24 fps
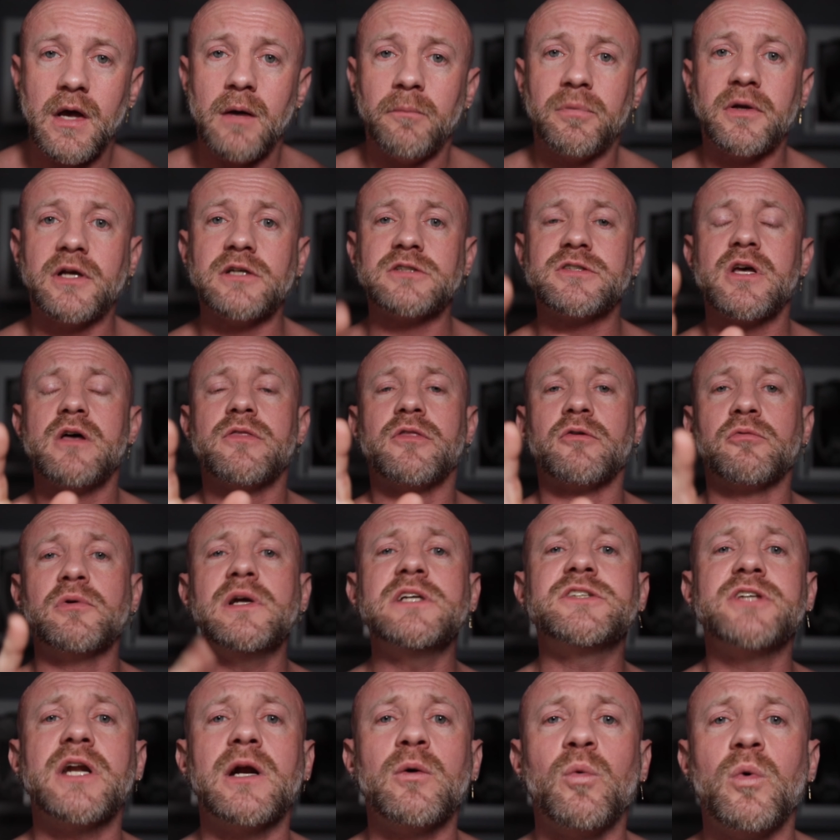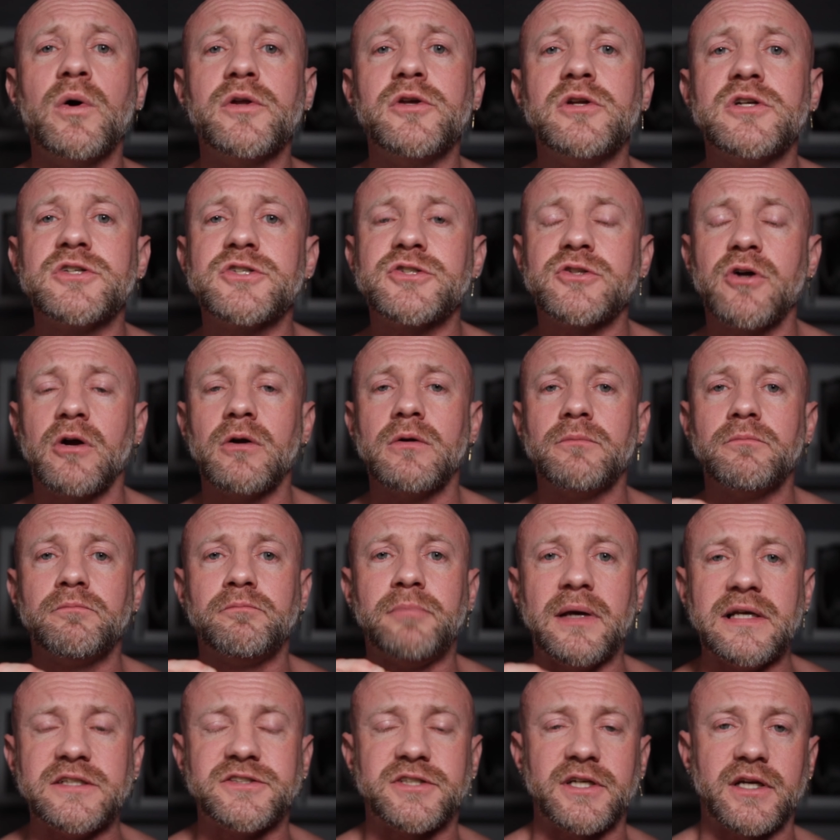Because the reason I want you to start
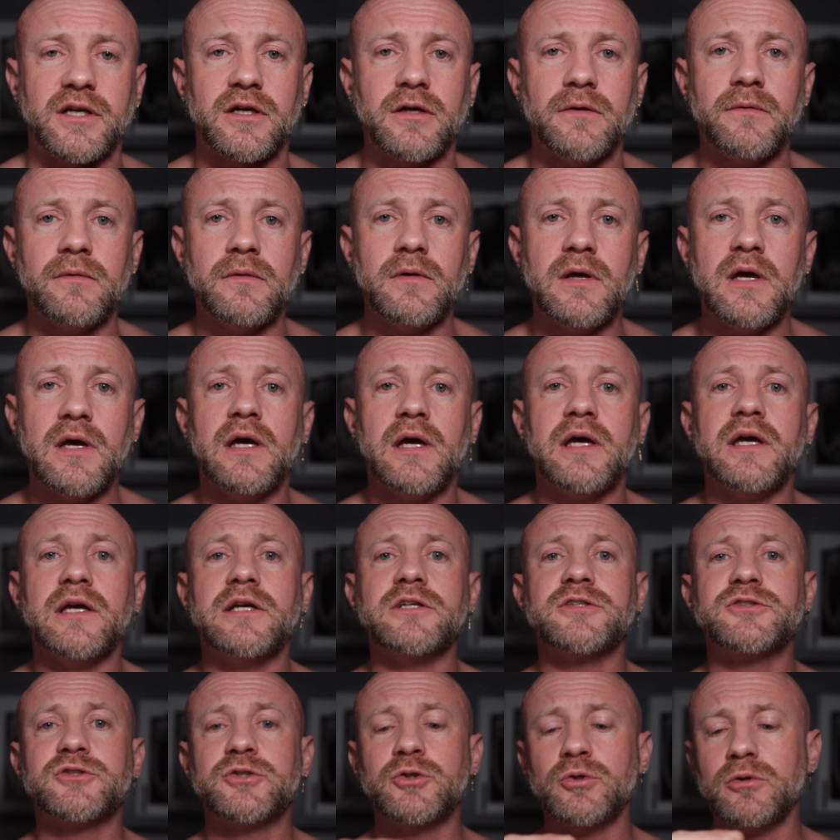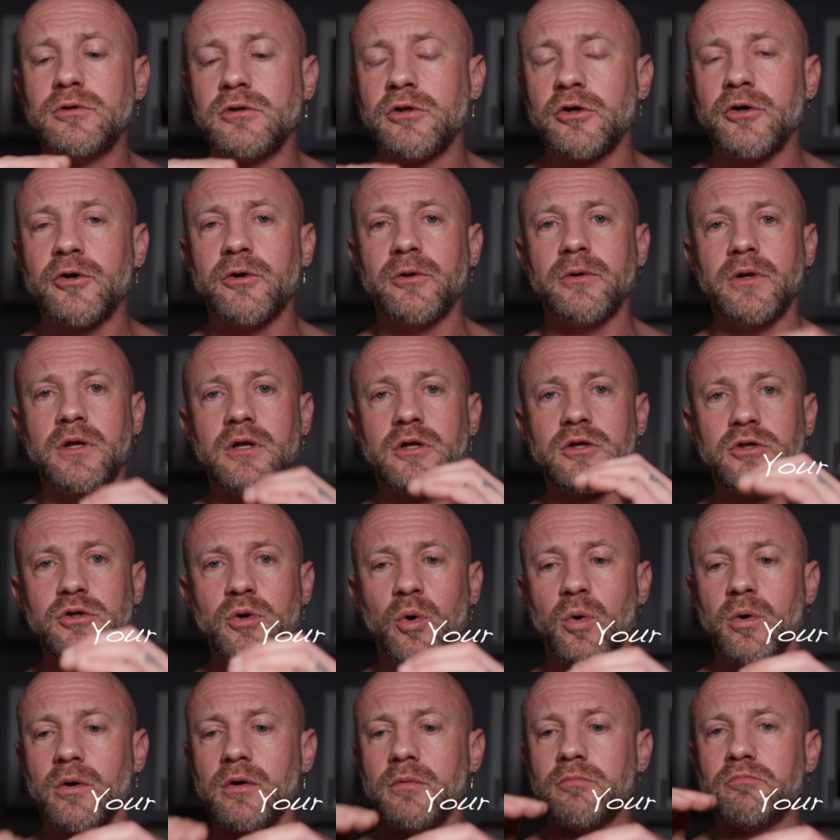basic is to learn
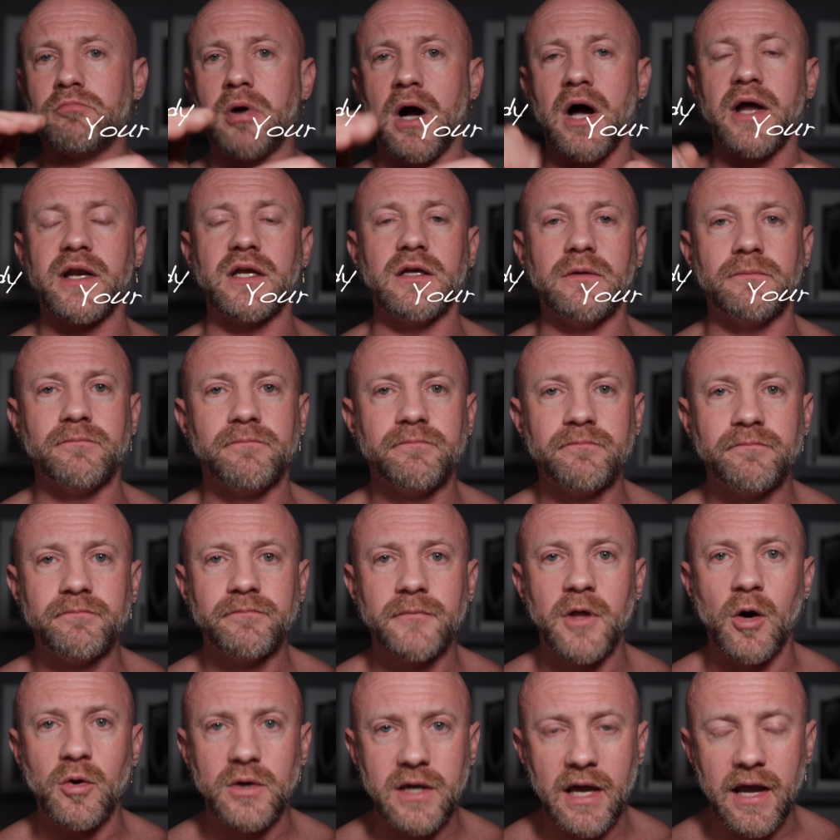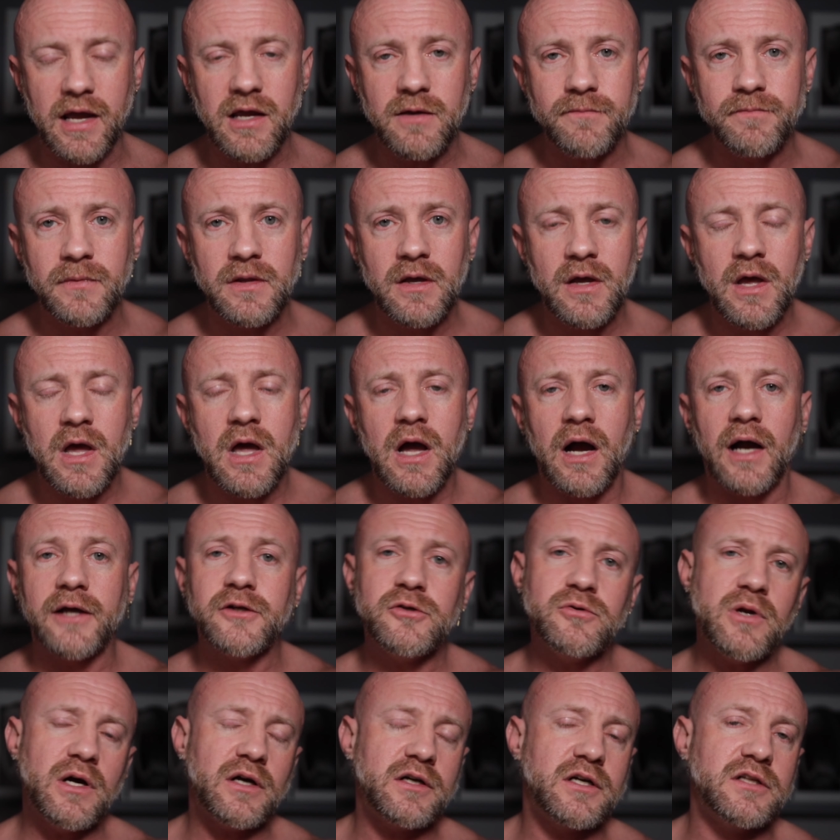your body. Okay? I do
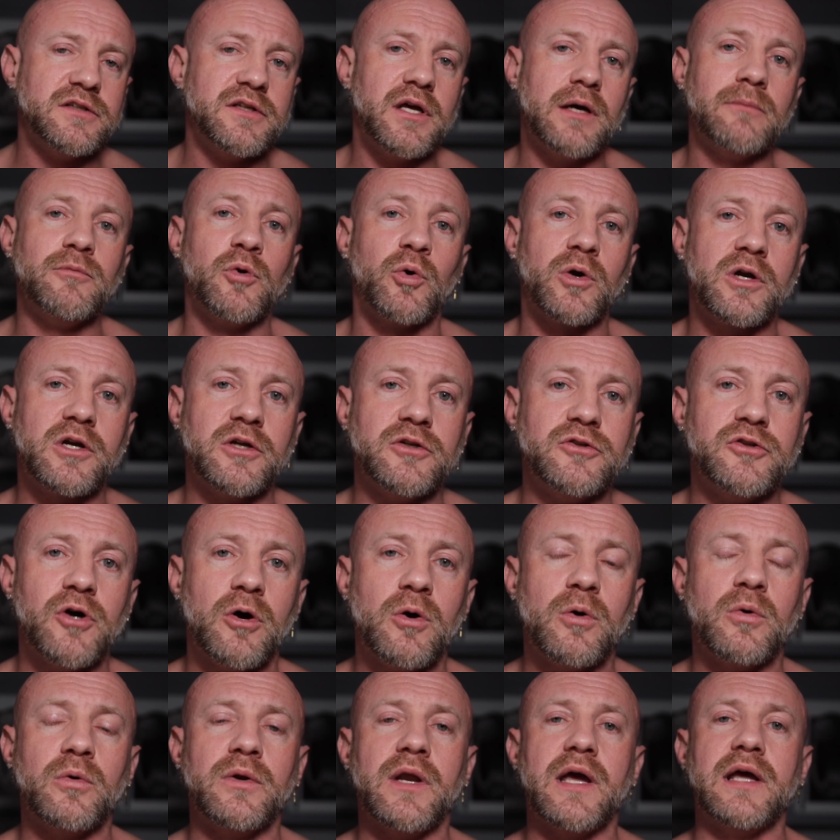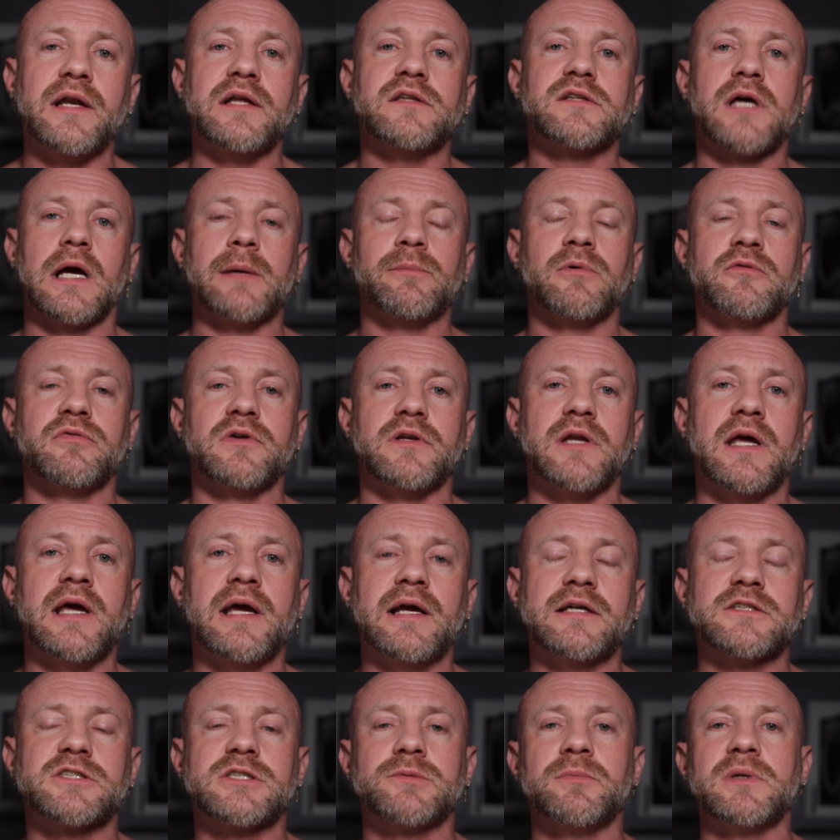not condemn nor condone any type of
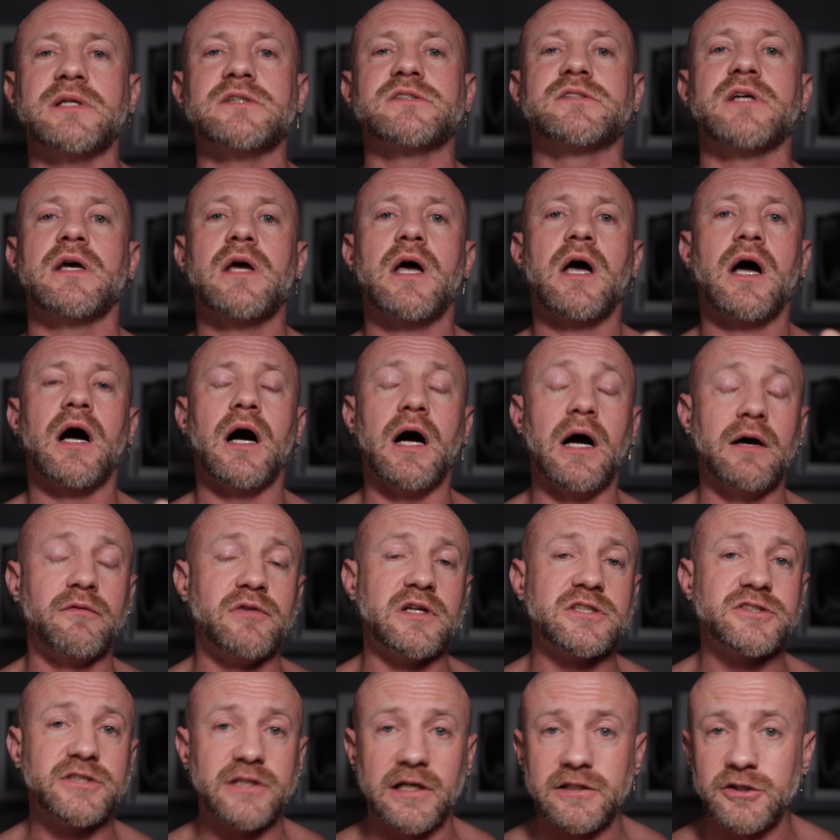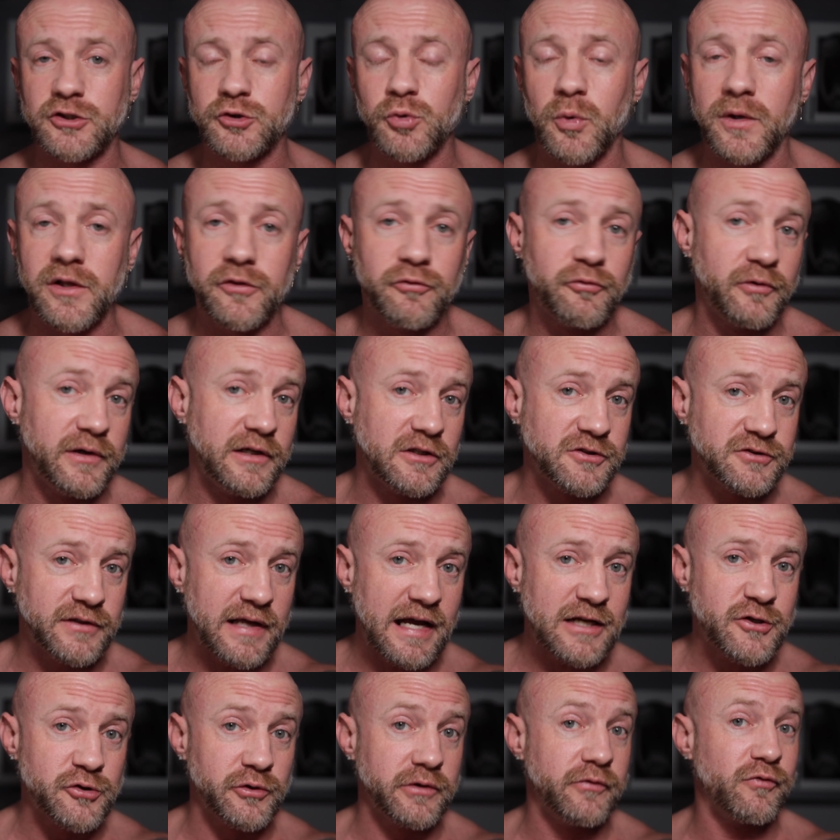enhancement. Obviously, I did 23 years
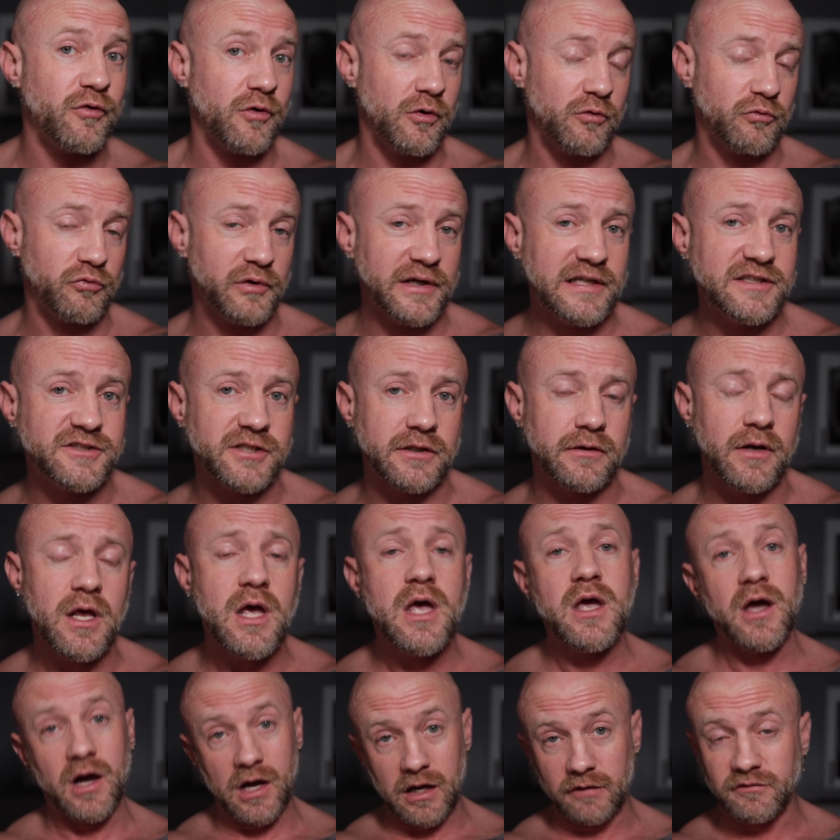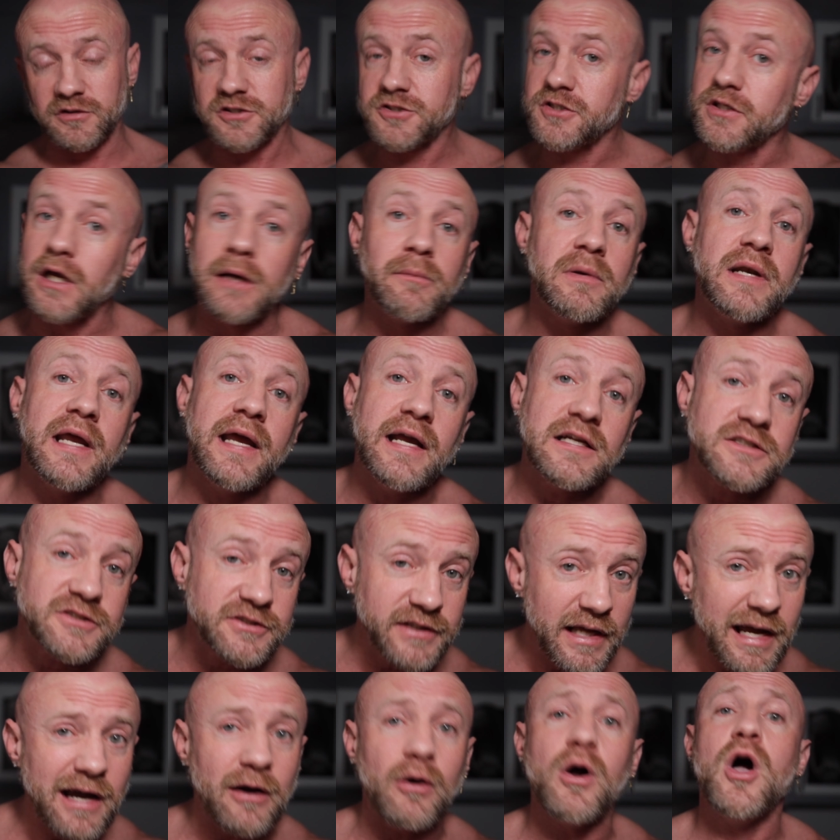naturally for a reason. Obviously, I'm enhanced
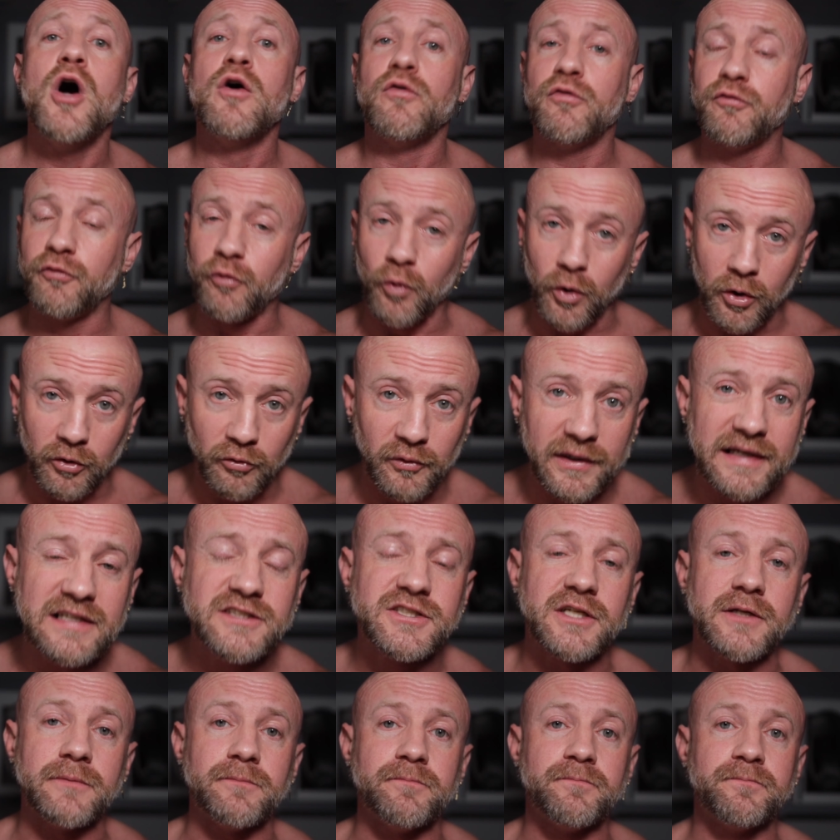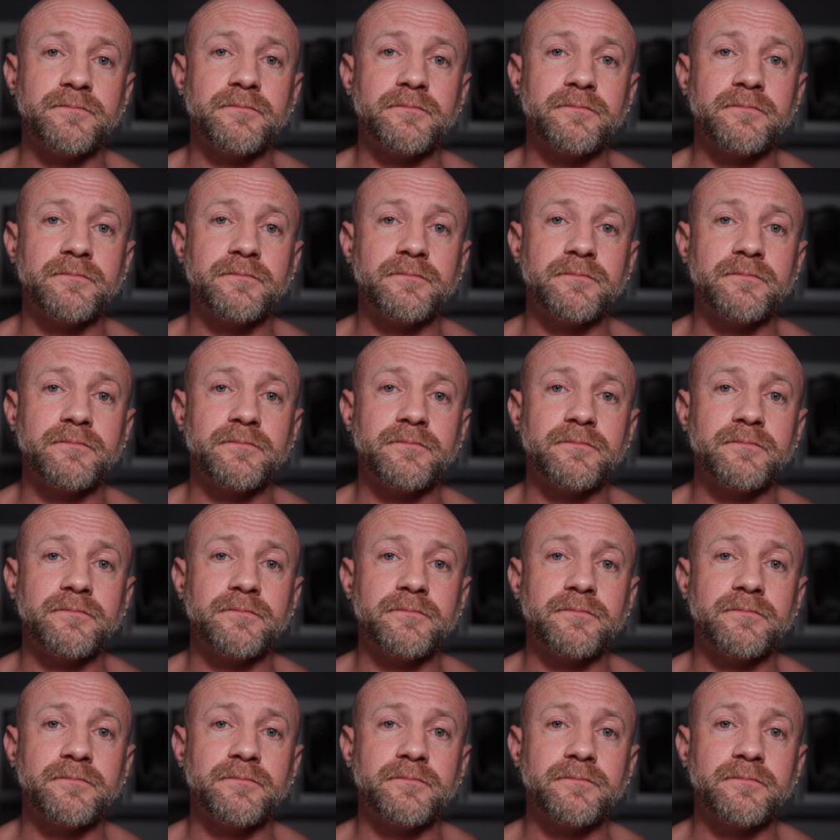now for a reason.